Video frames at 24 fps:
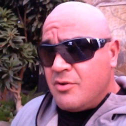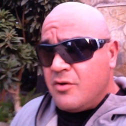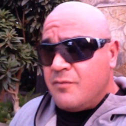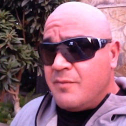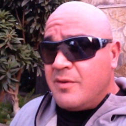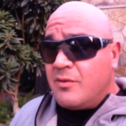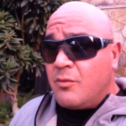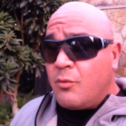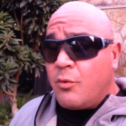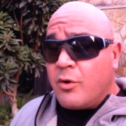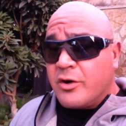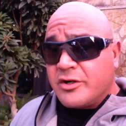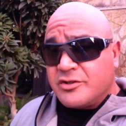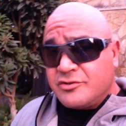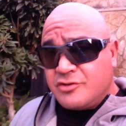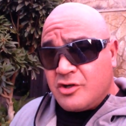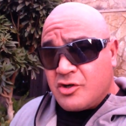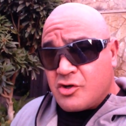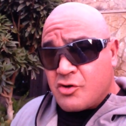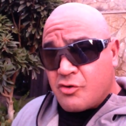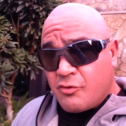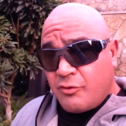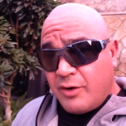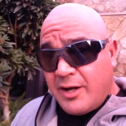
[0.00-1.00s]
movement. Works
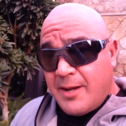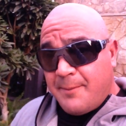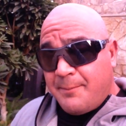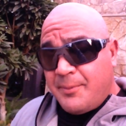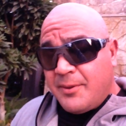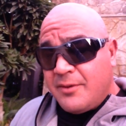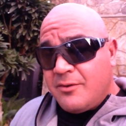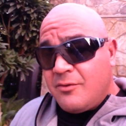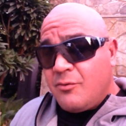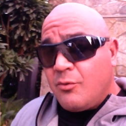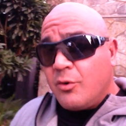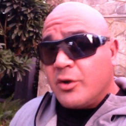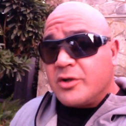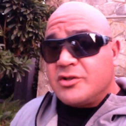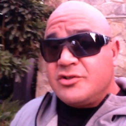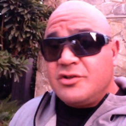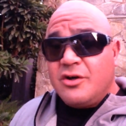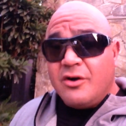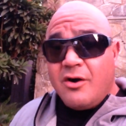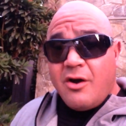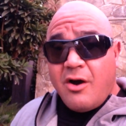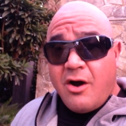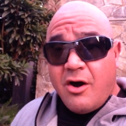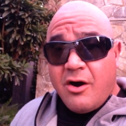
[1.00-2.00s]
your grip, works
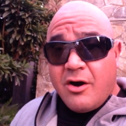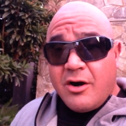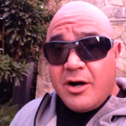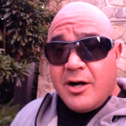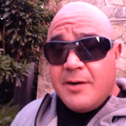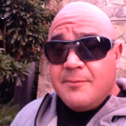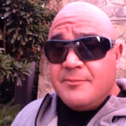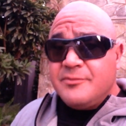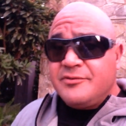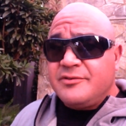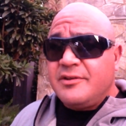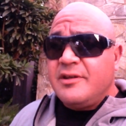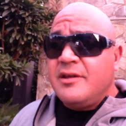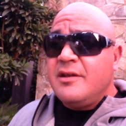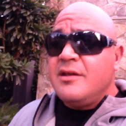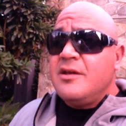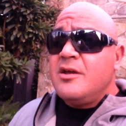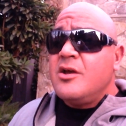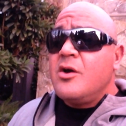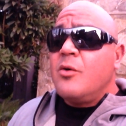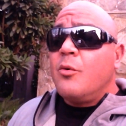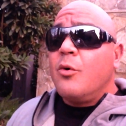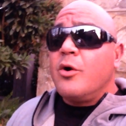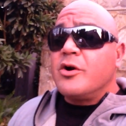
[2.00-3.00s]
your arms,
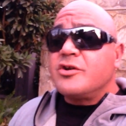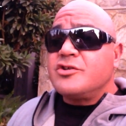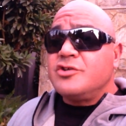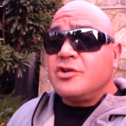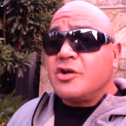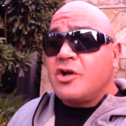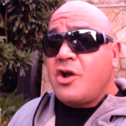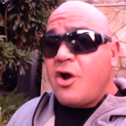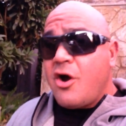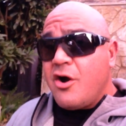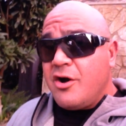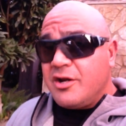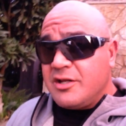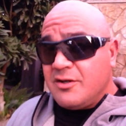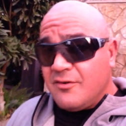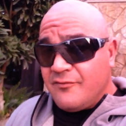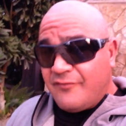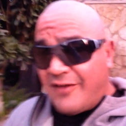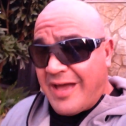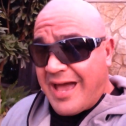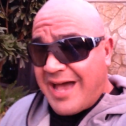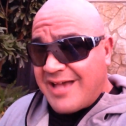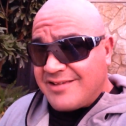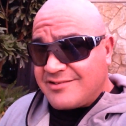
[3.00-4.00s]
works your
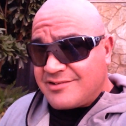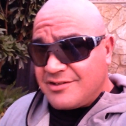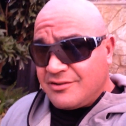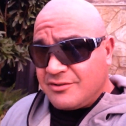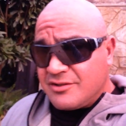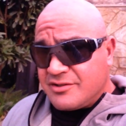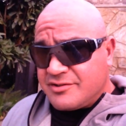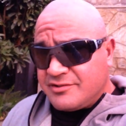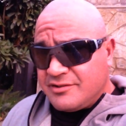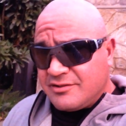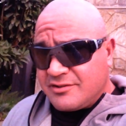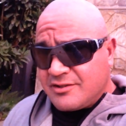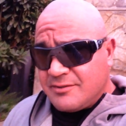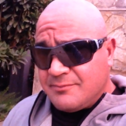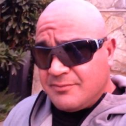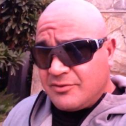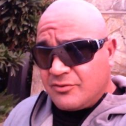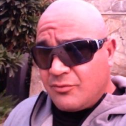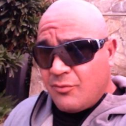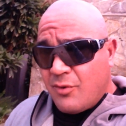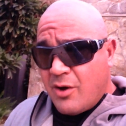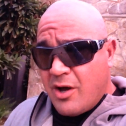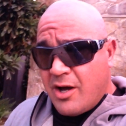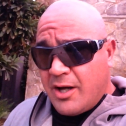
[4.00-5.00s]
cardiovascular system
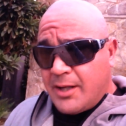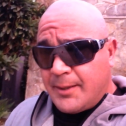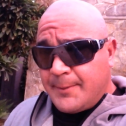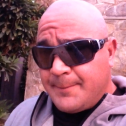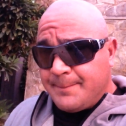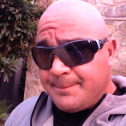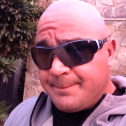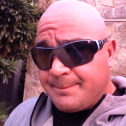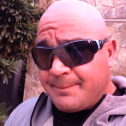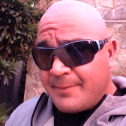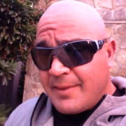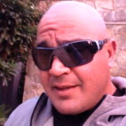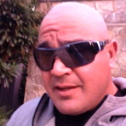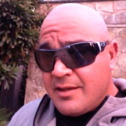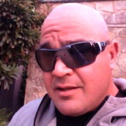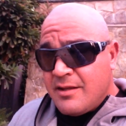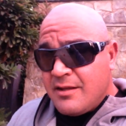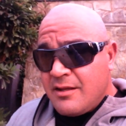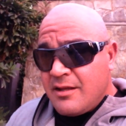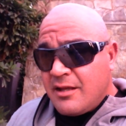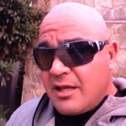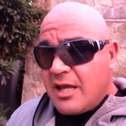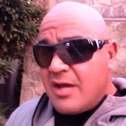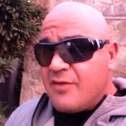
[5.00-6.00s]
as well.
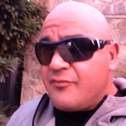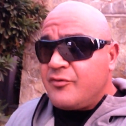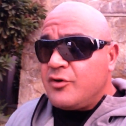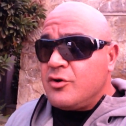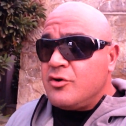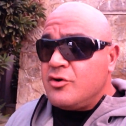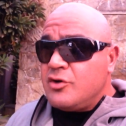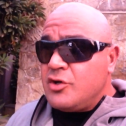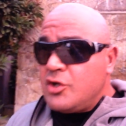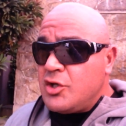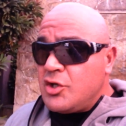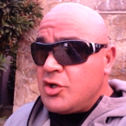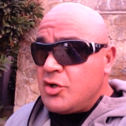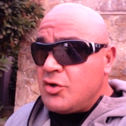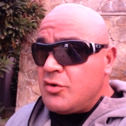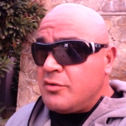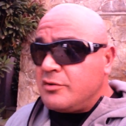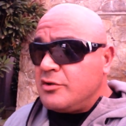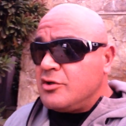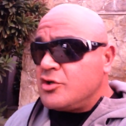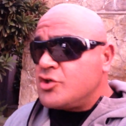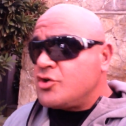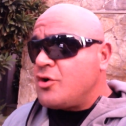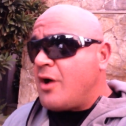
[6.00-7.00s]
If you're new
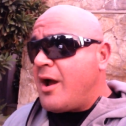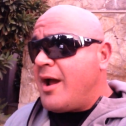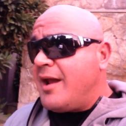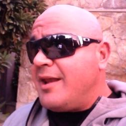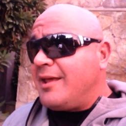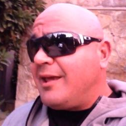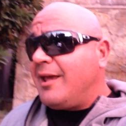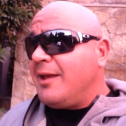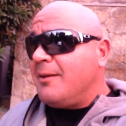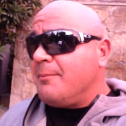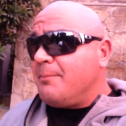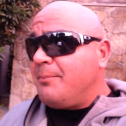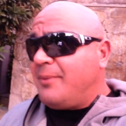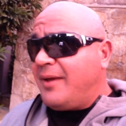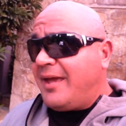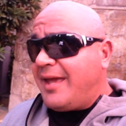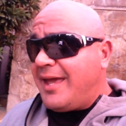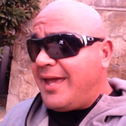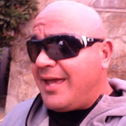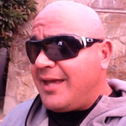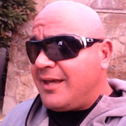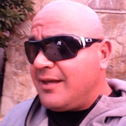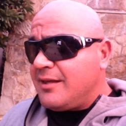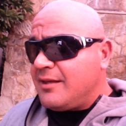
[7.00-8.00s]
and you're trying to get
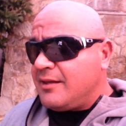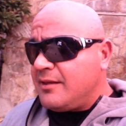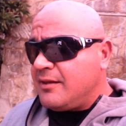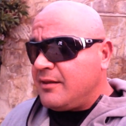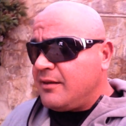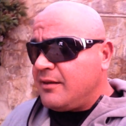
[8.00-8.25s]
big,